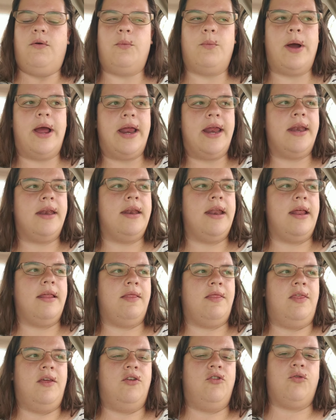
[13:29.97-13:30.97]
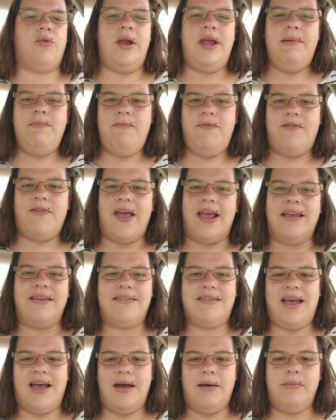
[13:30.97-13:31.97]
when the dream
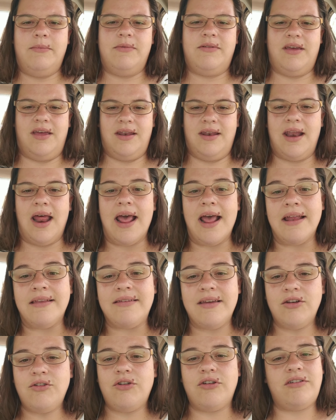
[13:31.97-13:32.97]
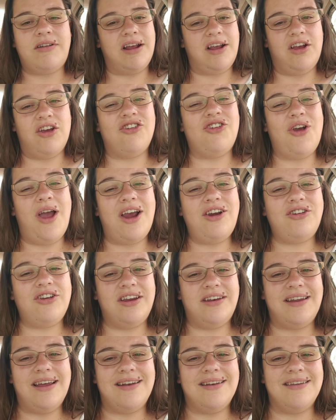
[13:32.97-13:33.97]
phase comes in, it's interesting because you
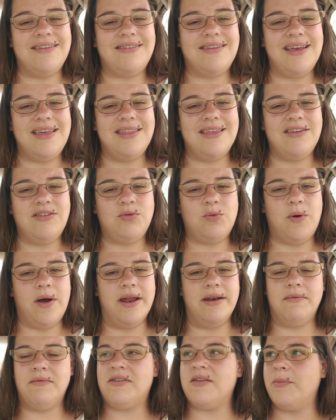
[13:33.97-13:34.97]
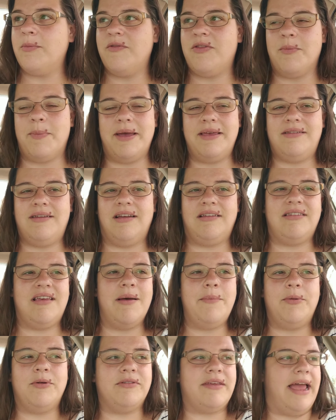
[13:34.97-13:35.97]
actually tend to see this one. Some of the best
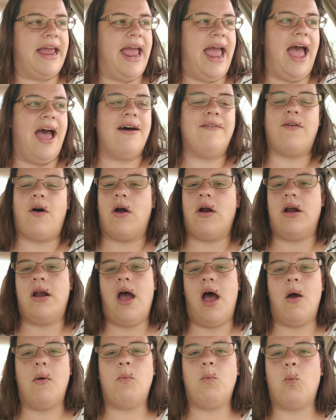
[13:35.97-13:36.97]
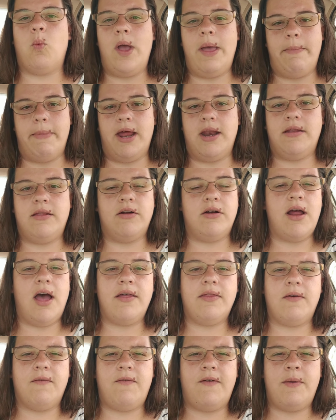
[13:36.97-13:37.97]
examples I have are not women. They're
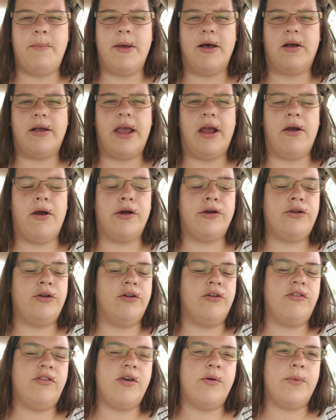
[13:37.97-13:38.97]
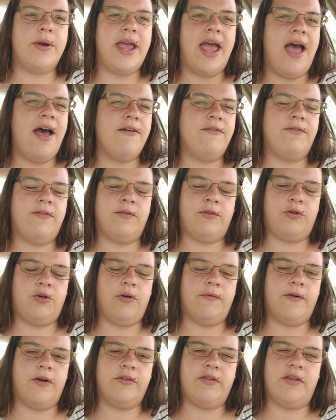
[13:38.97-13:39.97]
not the female characters that we have for
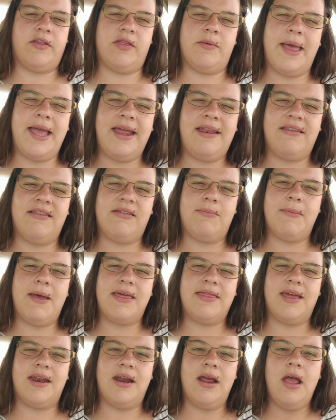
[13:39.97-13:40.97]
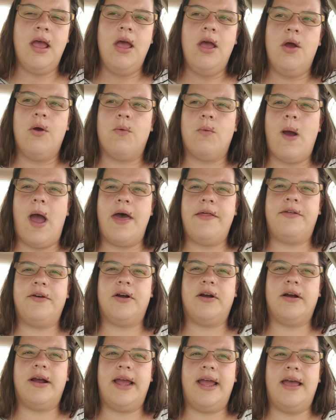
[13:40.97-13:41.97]
traversing the Maiden's method.
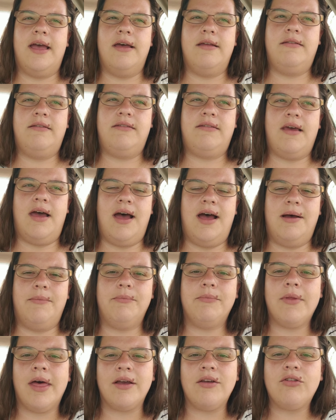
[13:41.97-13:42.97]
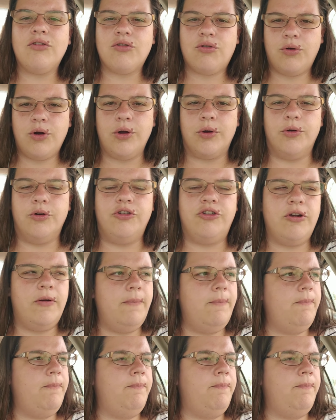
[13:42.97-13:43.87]
Rather, it's like Scrooge.